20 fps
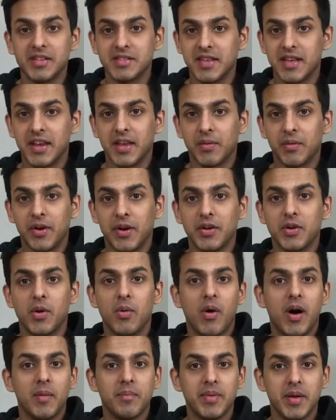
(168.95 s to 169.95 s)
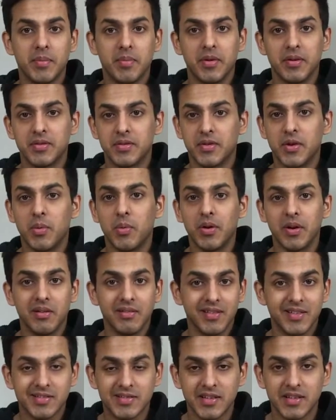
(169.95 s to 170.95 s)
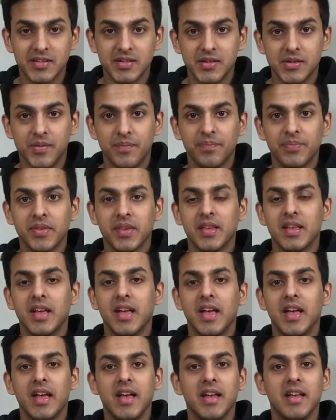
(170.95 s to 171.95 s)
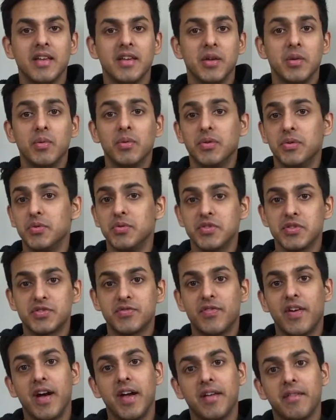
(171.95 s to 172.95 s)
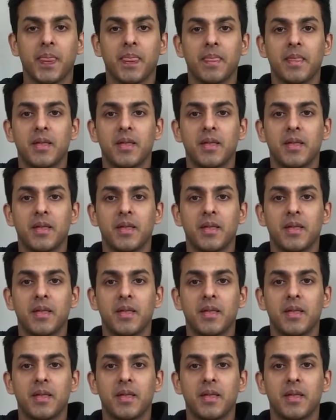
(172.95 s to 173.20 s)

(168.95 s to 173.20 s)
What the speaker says: setting where you don't want people to know what you're listening to, and you will do just fine.